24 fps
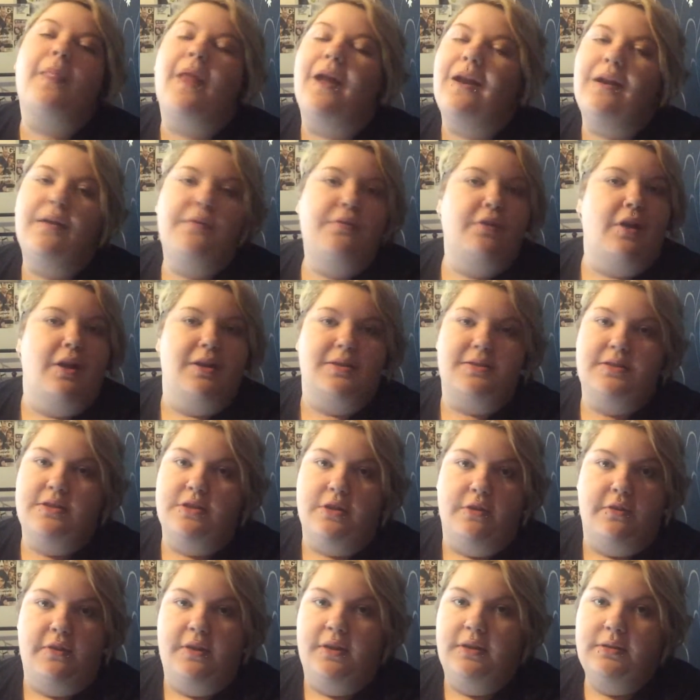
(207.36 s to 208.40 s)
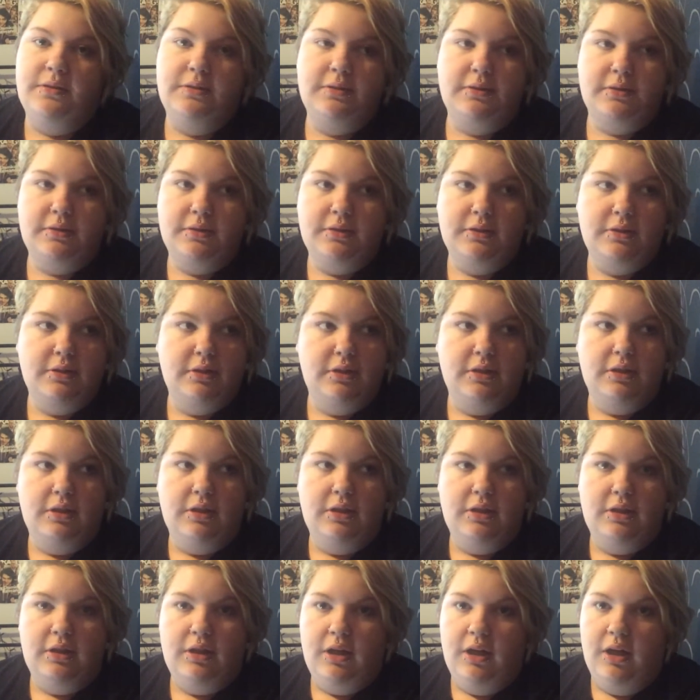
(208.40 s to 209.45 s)
never acted on this.
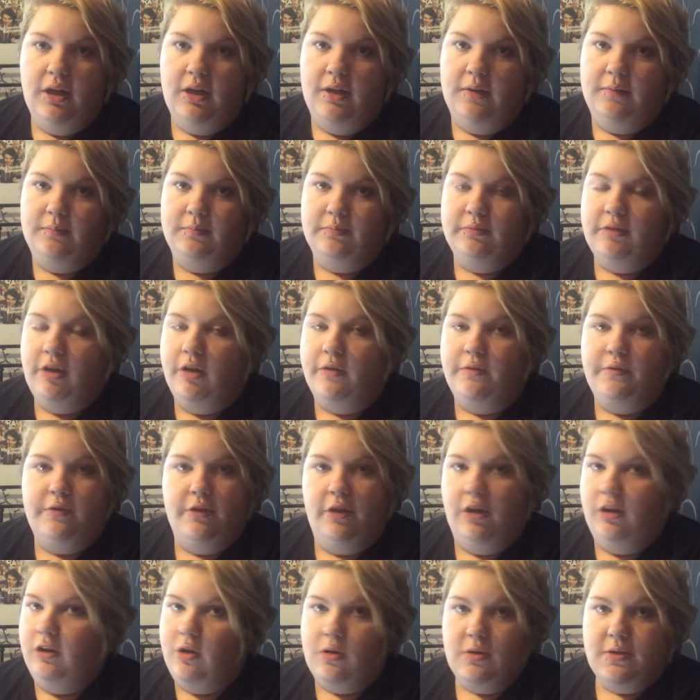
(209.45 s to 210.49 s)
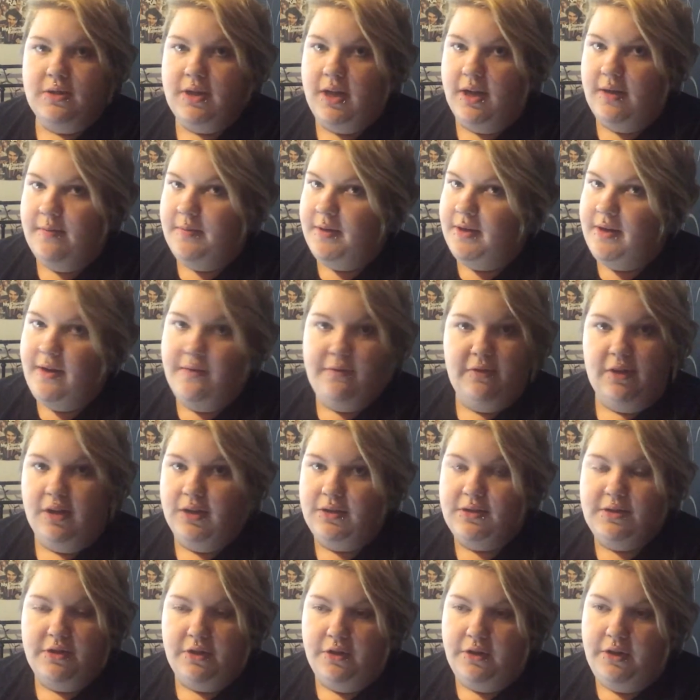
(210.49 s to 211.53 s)
Not for a long time. I never
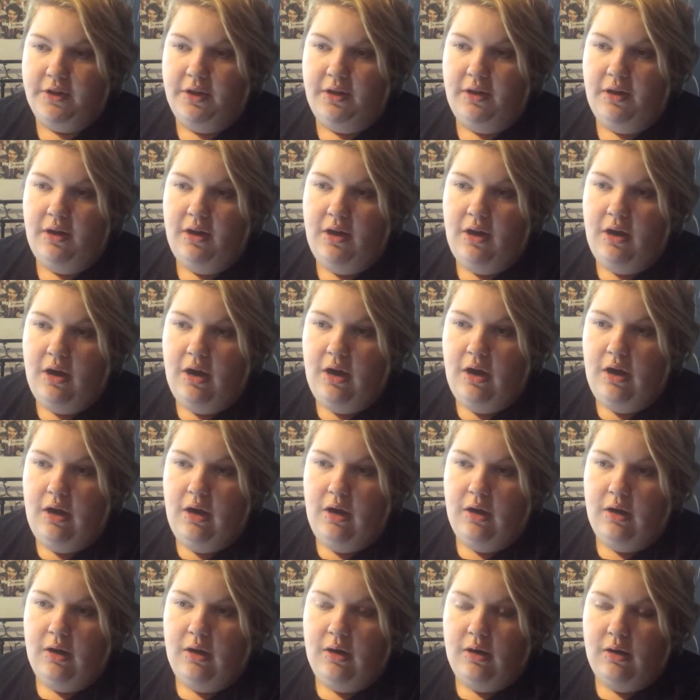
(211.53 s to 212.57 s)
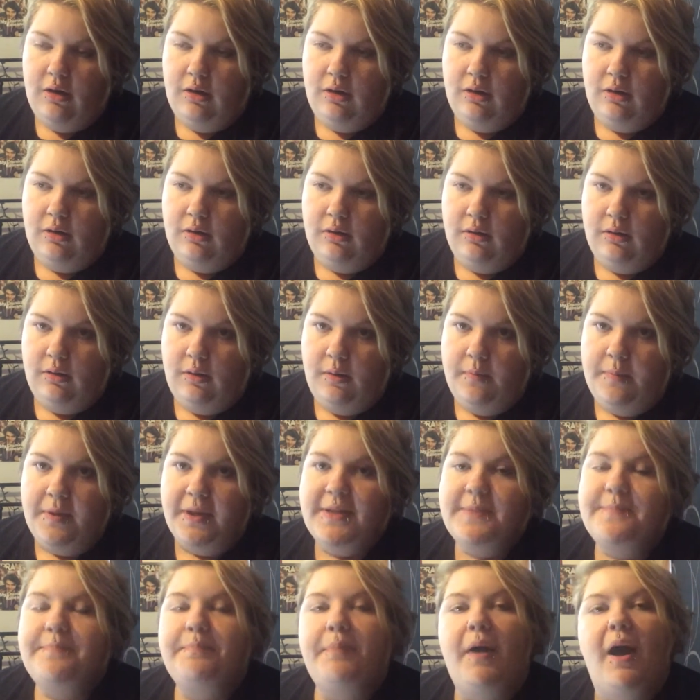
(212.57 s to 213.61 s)
acted on it.
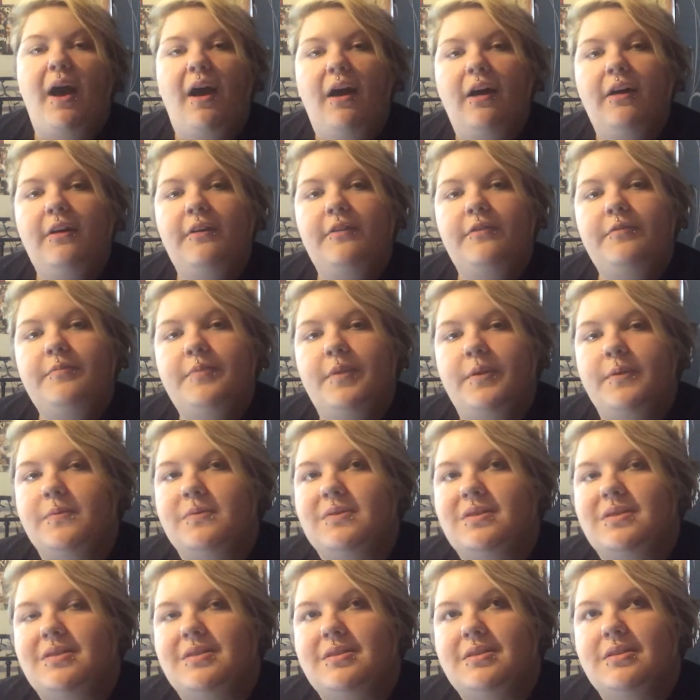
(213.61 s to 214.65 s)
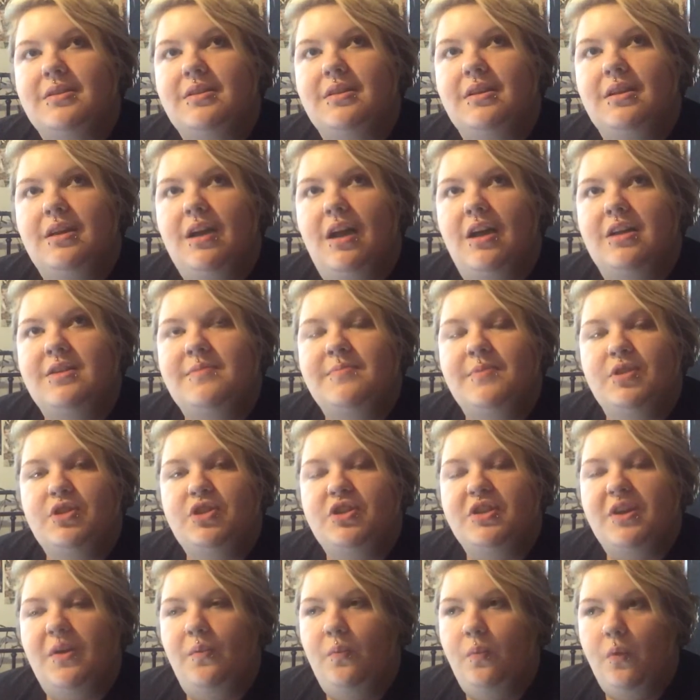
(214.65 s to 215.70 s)
Because part of me was, as much
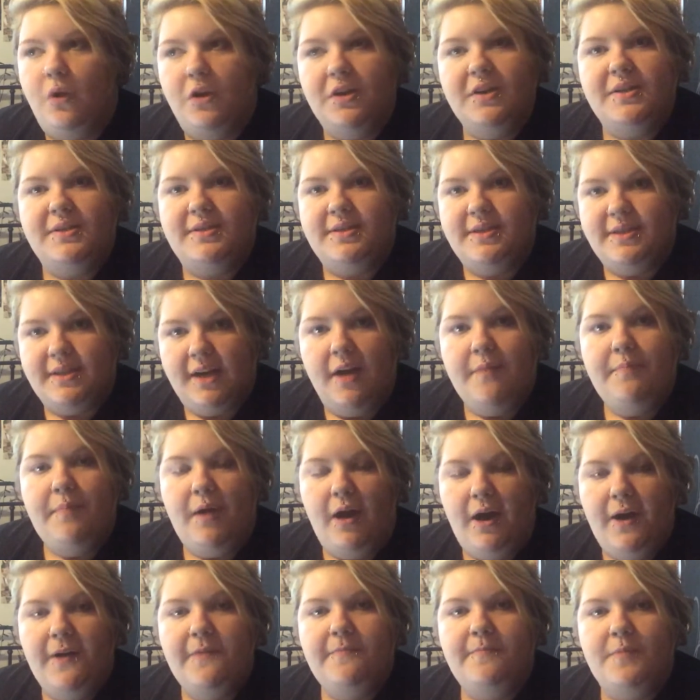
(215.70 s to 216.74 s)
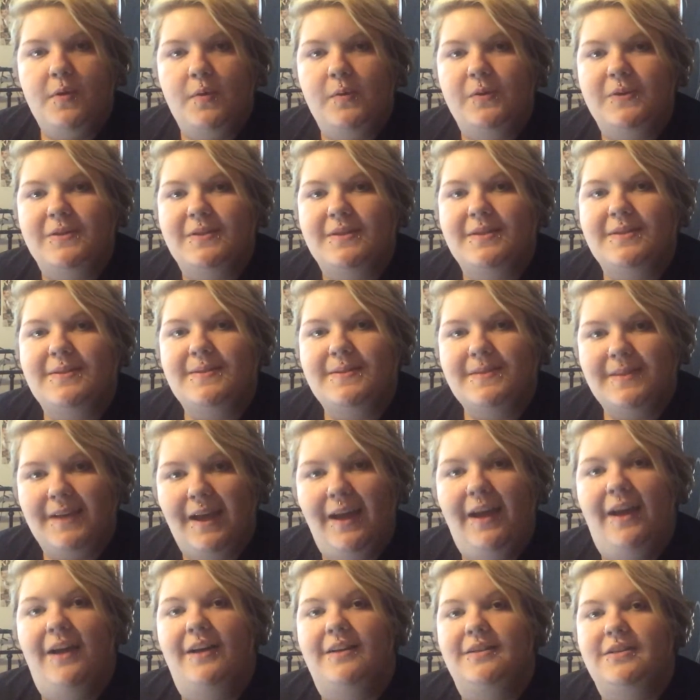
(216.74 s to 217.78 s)
as I wanted to die, part of me was
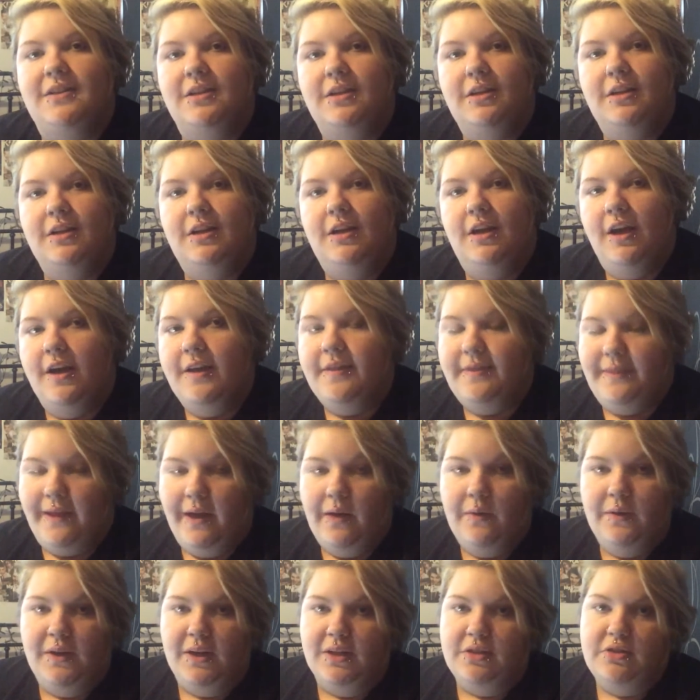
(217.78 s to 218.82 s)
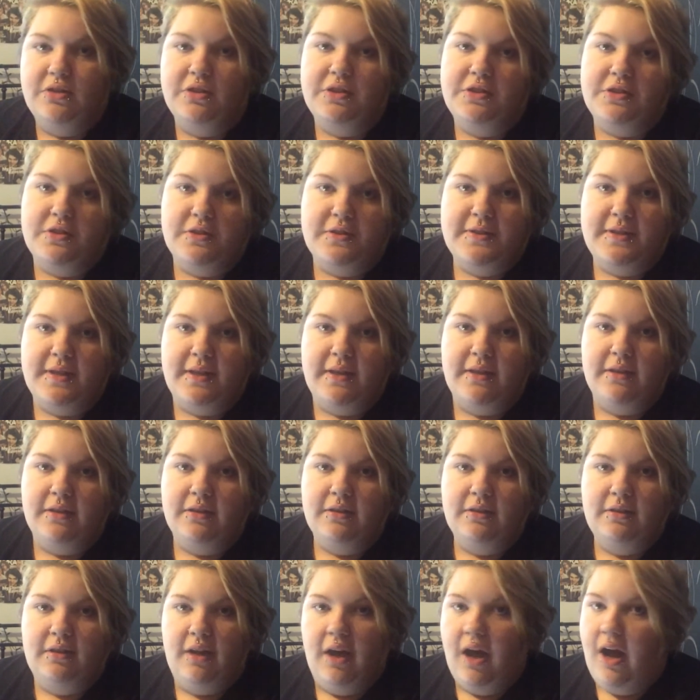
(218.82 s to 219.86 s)
scared that I would actually succeed
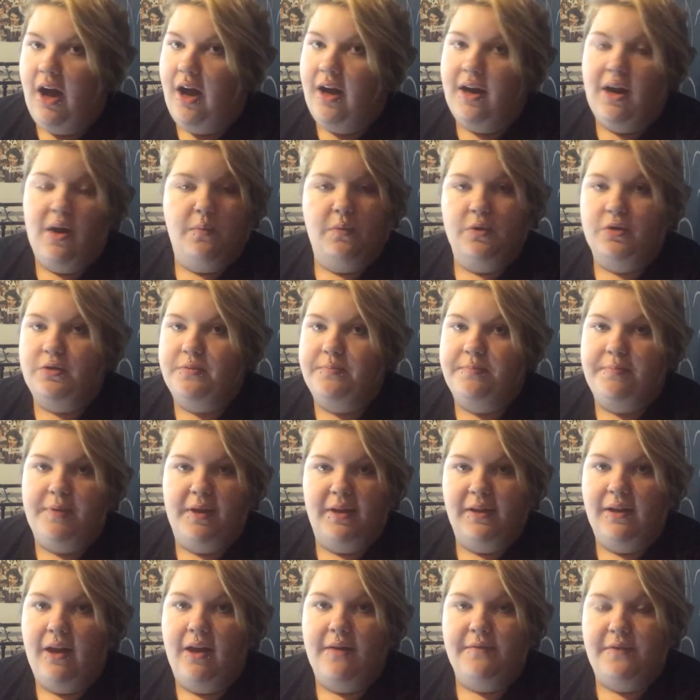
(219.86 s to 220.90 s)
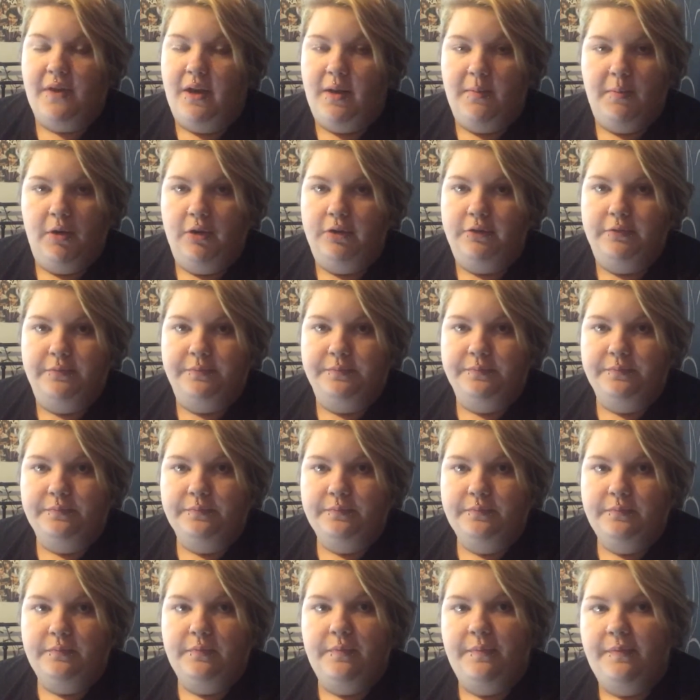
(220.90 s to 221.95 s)
and I wouldn't be alive anymore.
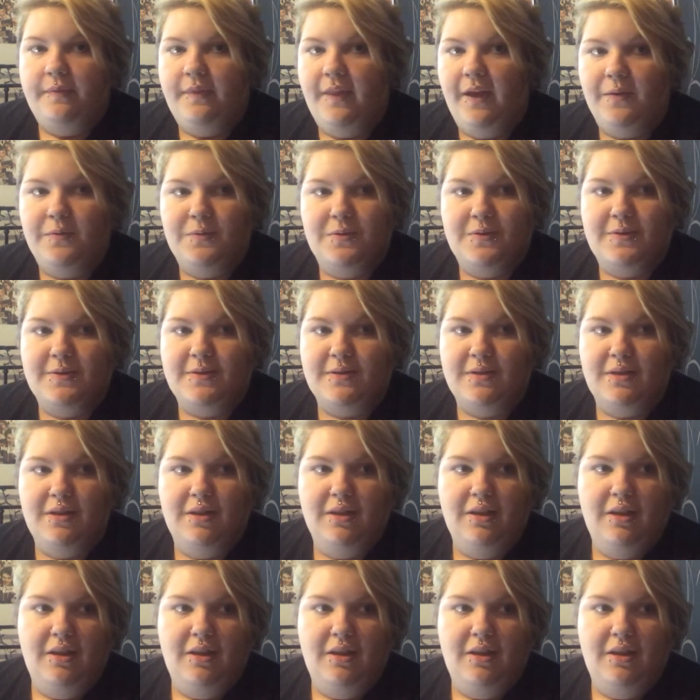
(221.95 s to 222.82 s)
It was